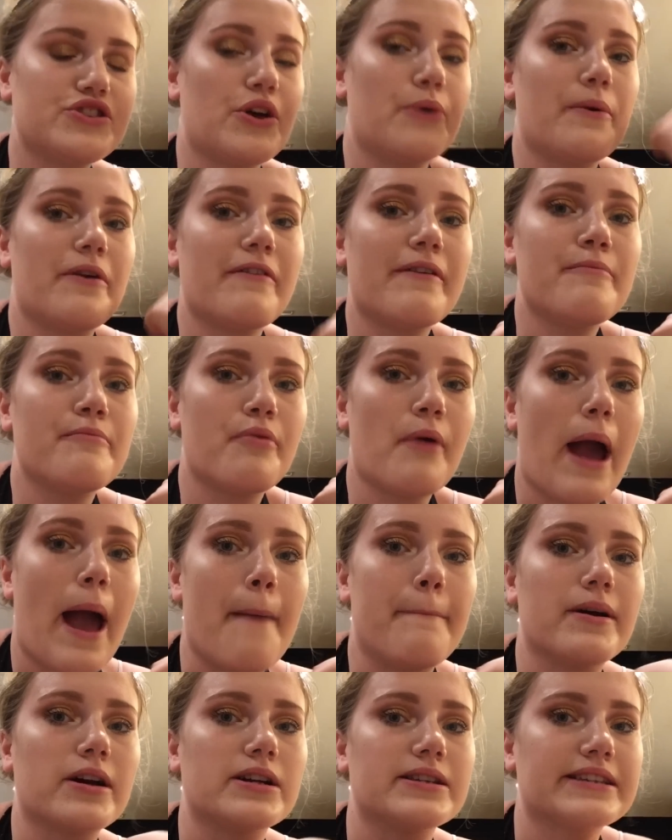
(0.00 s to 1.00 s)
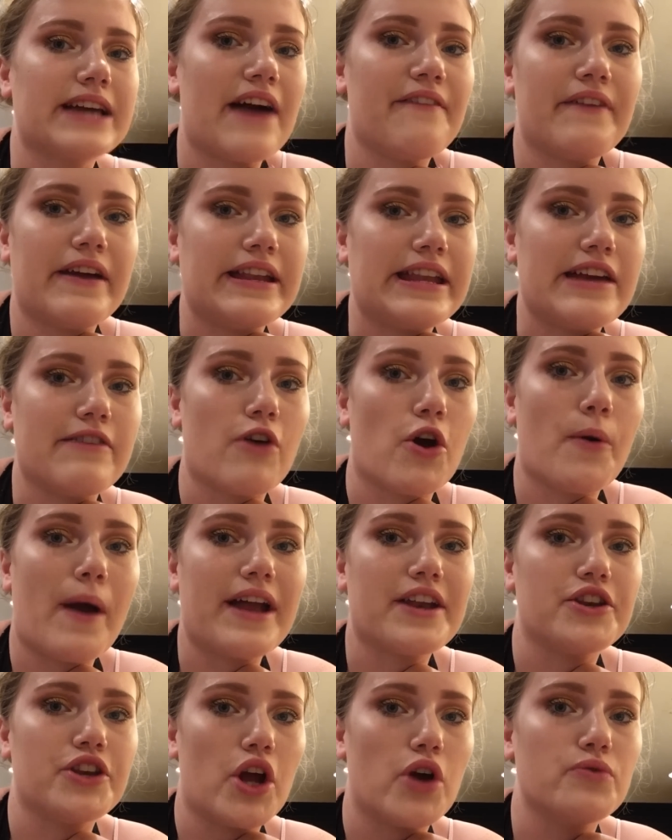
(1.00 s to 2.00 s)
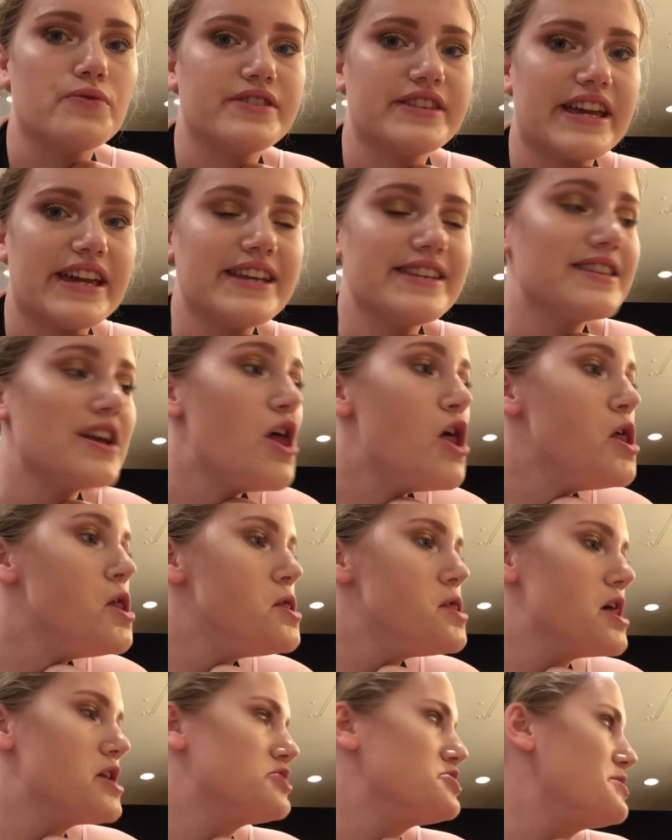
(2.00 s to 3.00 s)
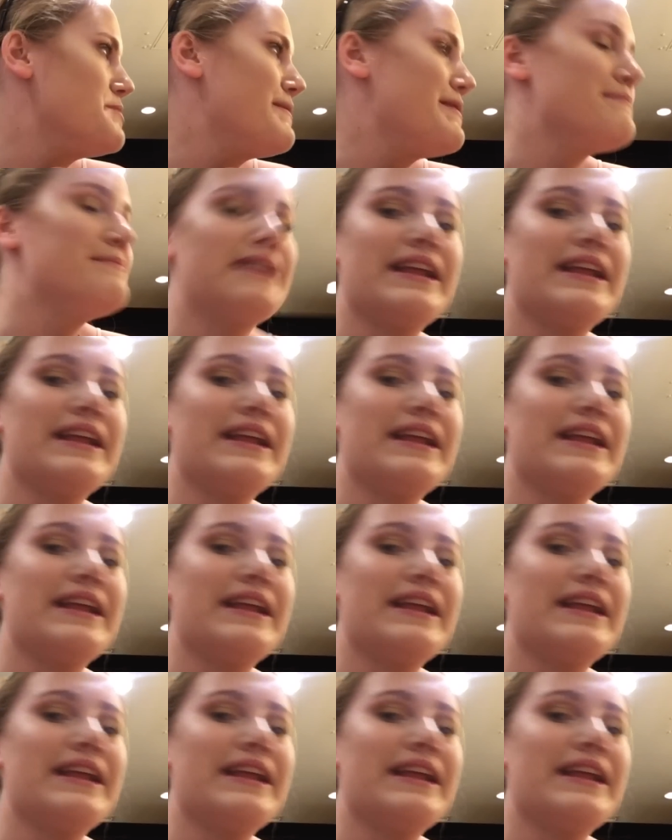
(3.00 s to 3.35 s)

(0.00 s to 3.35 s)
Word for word: So we were in Pret because Caffè Nero had no seats. Literally, me